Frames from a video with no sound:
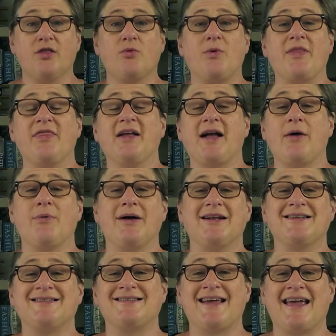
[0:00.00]
The one thing I
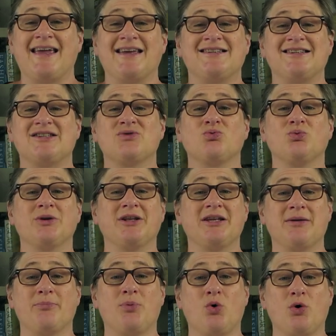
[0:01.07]
want to say is it's
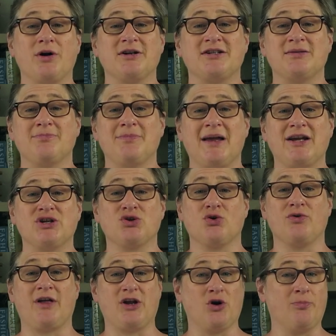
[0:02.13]
really important to make
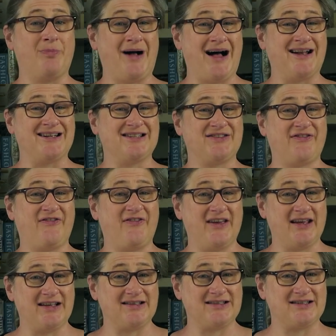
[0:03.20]
sure that your bodice
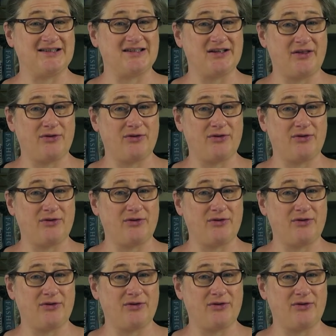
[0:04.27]
fits